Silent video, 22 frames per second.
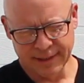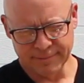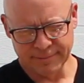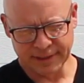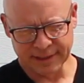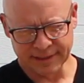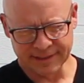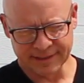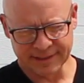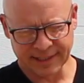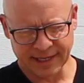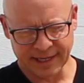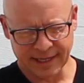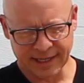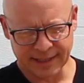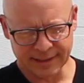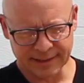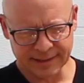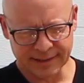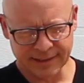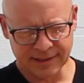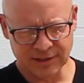But
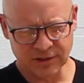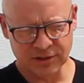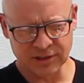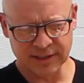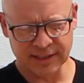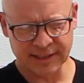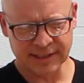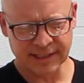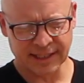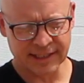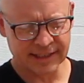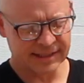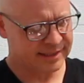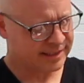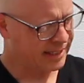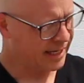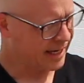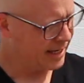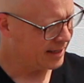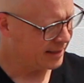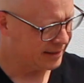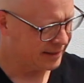these are just things
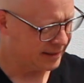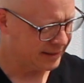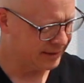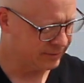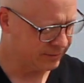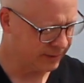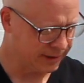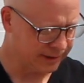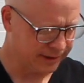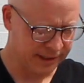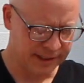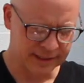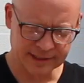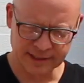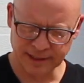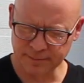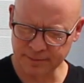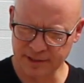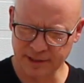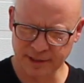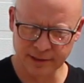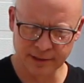that, really, it's
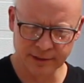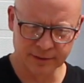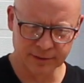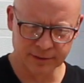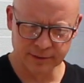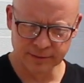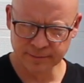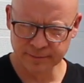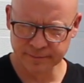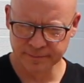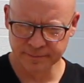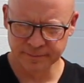up to you.